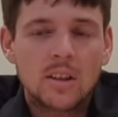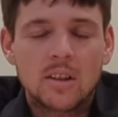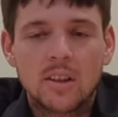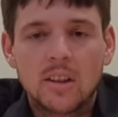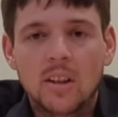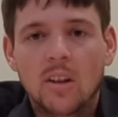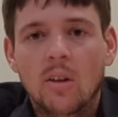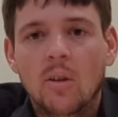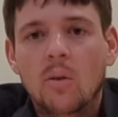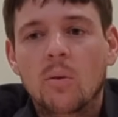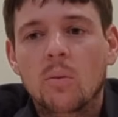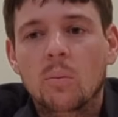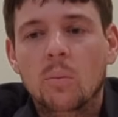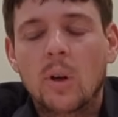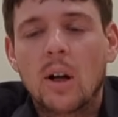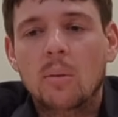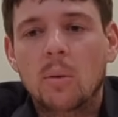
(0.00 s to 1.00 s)
you know,
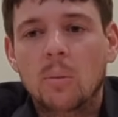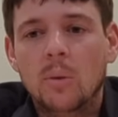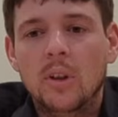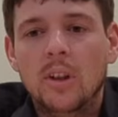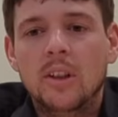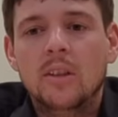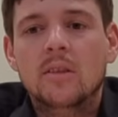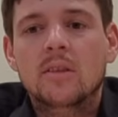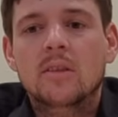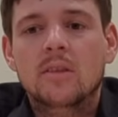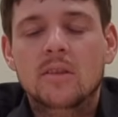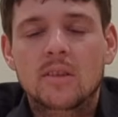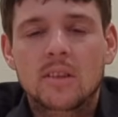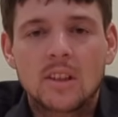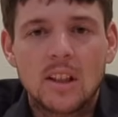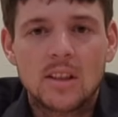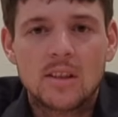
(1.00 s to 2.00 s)
probably
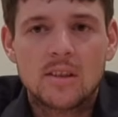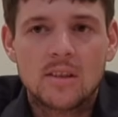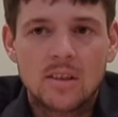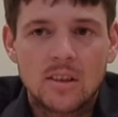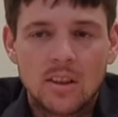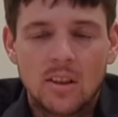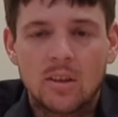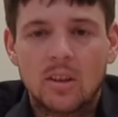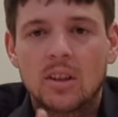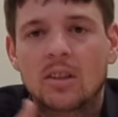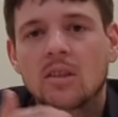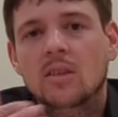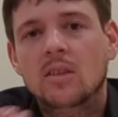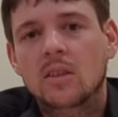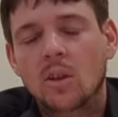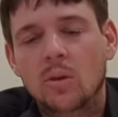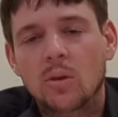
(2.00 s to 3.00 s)

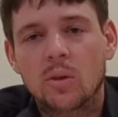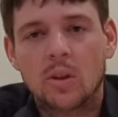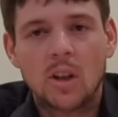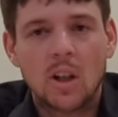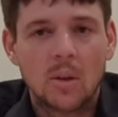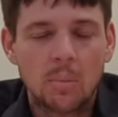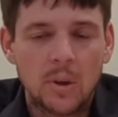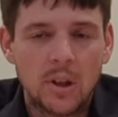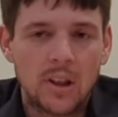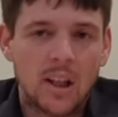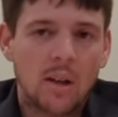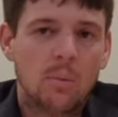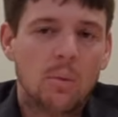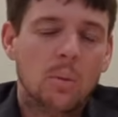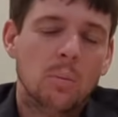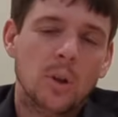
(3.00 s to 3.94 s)
go to a company that will